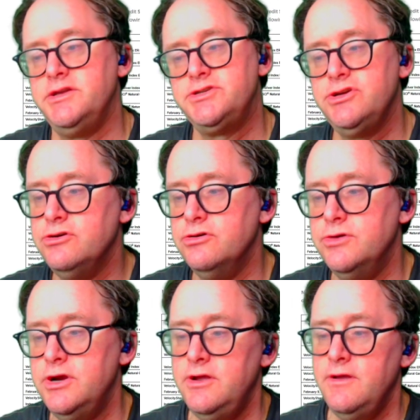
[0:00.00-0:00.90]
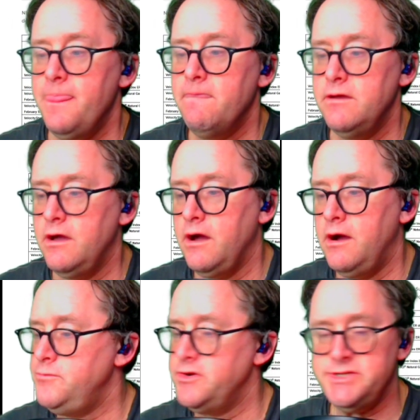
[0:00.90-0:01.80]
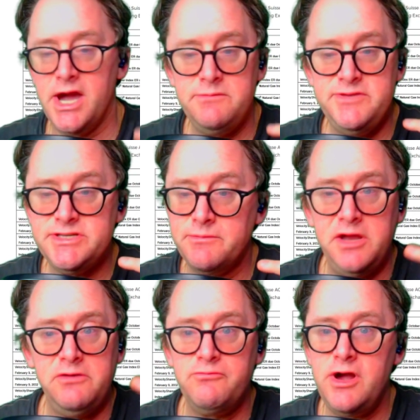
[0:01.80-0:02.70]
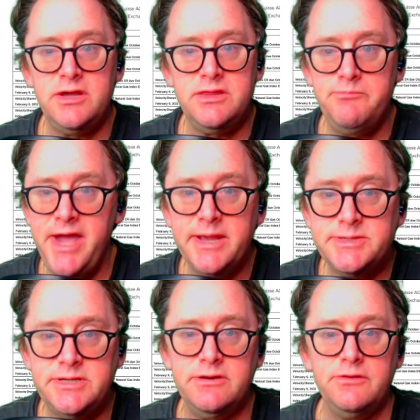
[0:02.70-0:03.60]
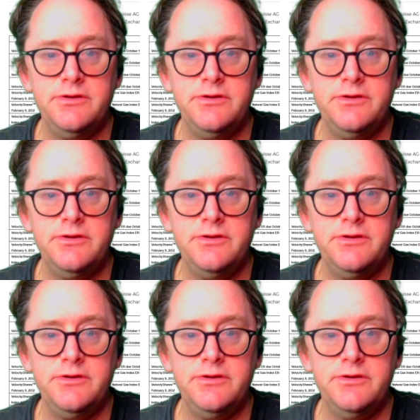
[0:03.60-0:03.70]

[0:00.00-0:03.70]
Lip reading: 2, there's not going to be some kind of run on the banks here.